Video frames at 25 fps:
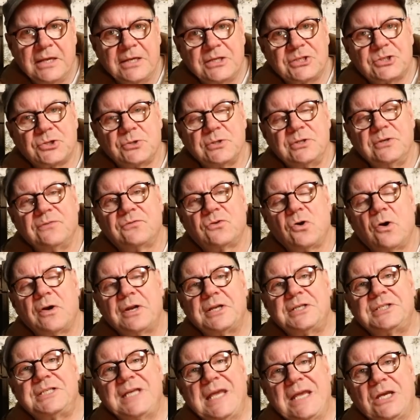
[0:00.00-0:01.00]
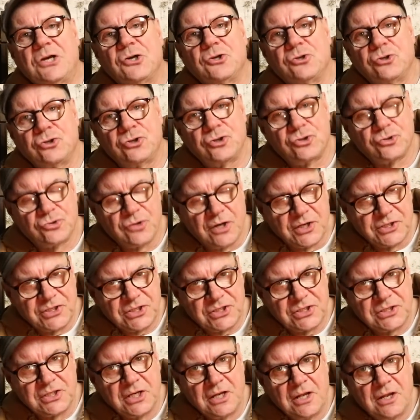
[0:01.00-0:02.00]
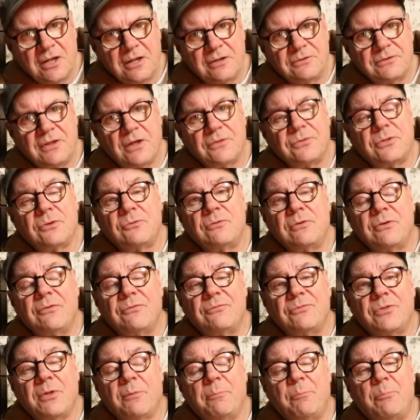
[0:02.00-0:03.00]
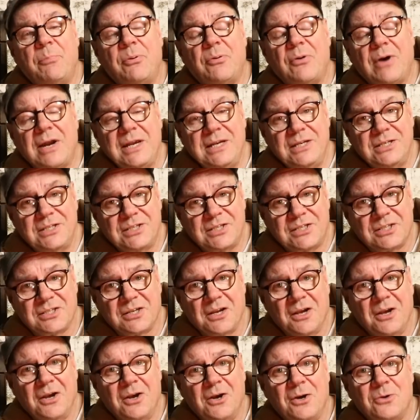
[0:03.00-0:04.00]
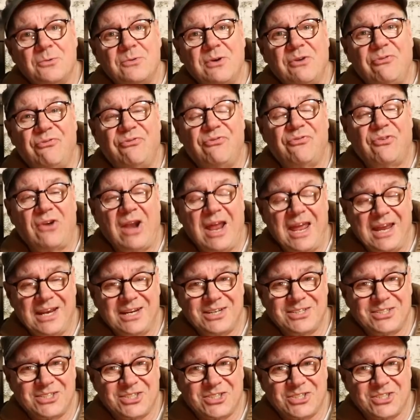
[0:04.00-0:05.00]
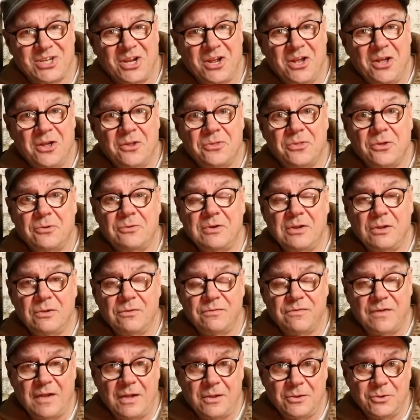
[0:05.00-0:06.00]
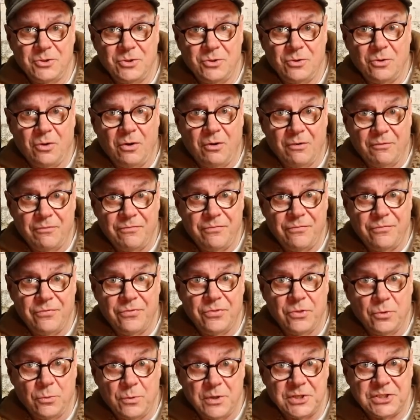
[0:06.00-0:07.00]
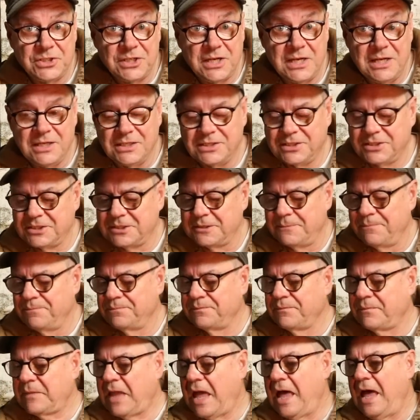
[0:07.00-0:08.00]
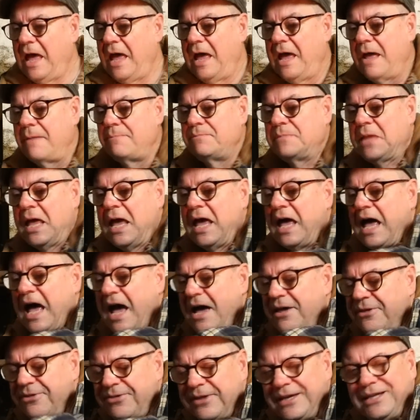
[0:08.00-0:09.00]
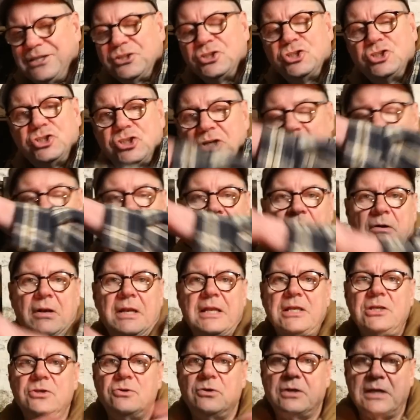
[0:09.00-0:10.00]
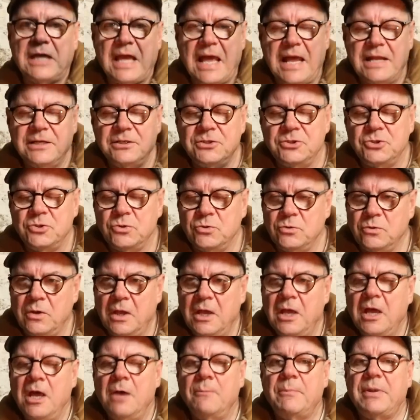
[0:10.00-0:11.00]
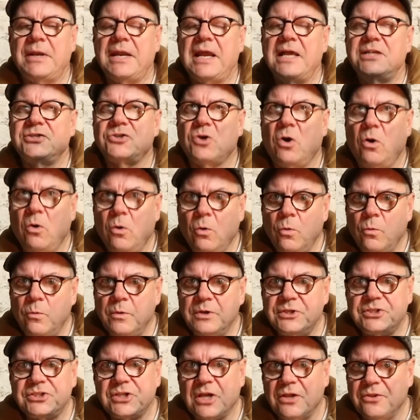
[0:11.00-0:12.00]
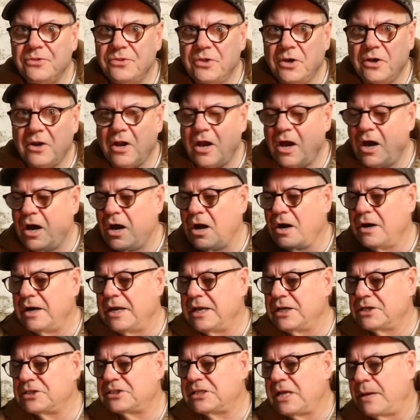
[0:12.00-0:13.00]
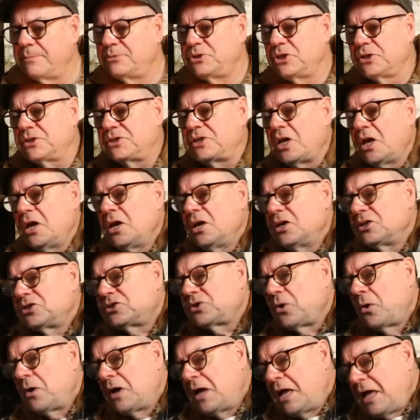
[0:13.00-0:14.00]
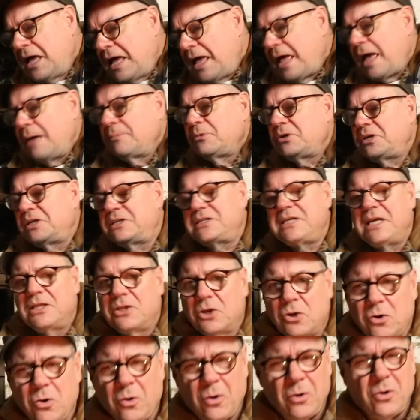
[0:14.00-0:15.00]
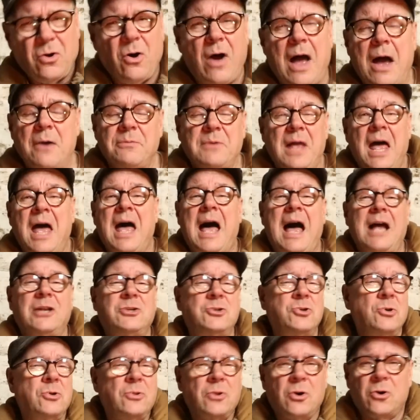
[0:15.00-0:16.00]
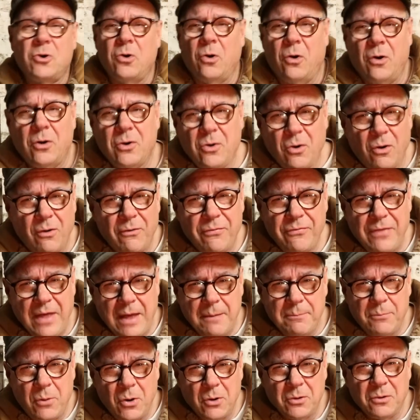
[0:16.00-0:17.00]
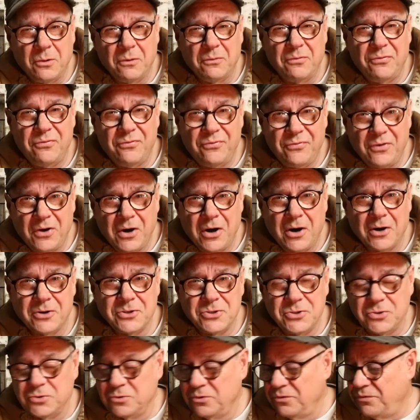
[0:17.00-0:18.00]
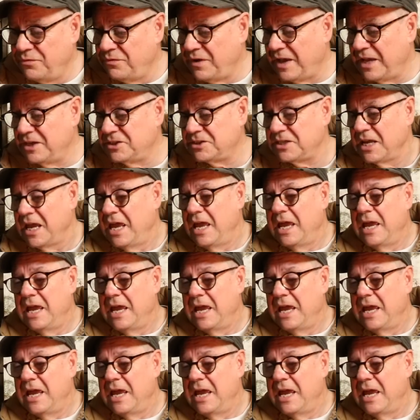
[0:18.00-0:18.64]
So you've got to take it and trust that the, the price reflects the real value of the whiskies. Um, I think generally you can do, but as always, there are exceptions. So I'm going to take the cork off. I, I, took the cork off that bottle far too fast.